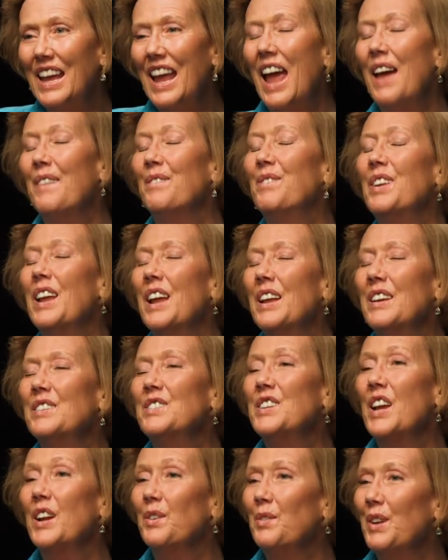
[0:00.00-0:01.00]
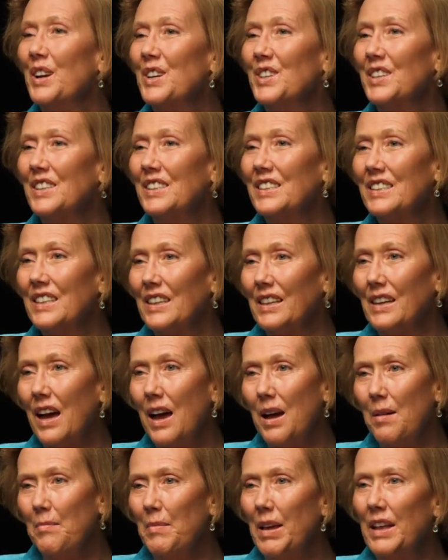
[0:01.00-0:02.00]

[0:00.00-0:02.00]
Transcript: and, and generations to come.